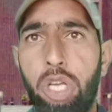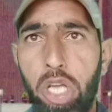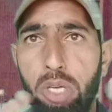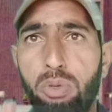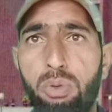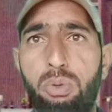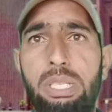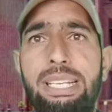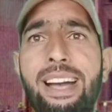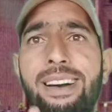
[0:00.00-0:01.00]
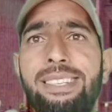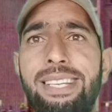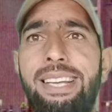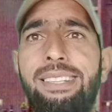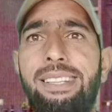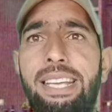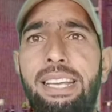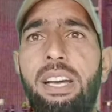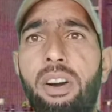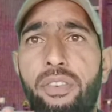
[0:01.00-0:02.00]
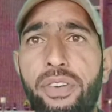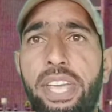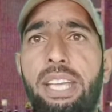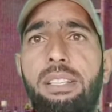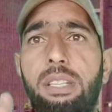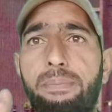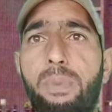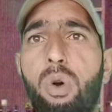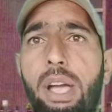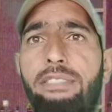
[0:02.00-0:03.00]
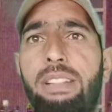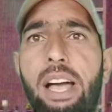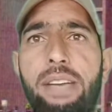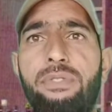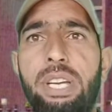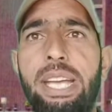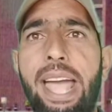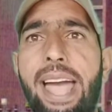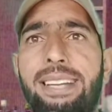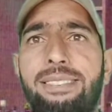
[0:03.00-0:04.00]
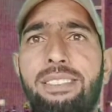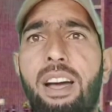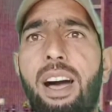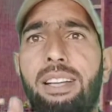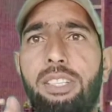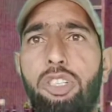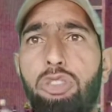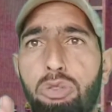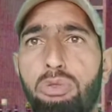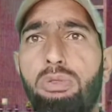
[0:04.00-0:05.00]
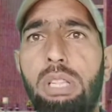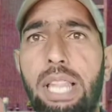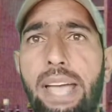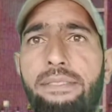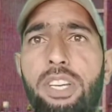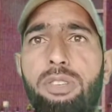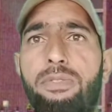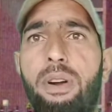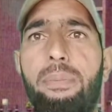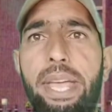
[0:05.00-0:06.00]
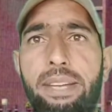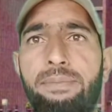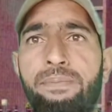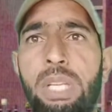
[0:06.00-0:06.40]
He should constantly read the book of life, and enter the true language from it.